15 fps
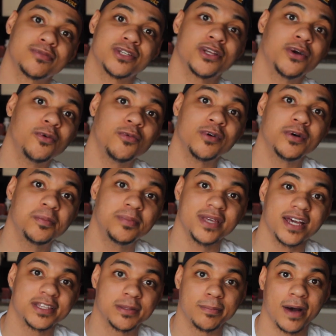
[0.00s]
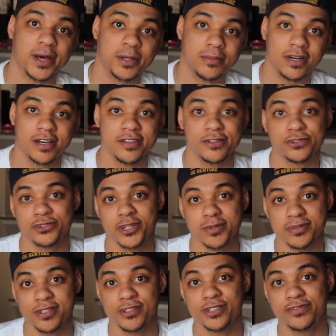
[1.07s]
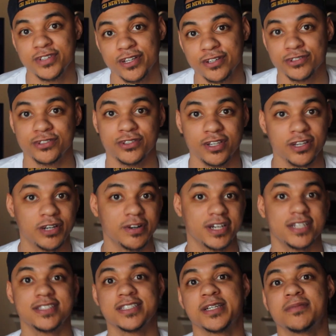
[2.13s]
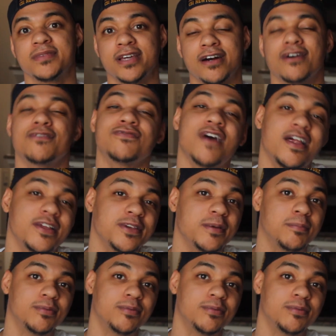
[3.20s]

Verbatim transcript: media will be at the bottom of the description of this video so you can go ahead and check me out and follow your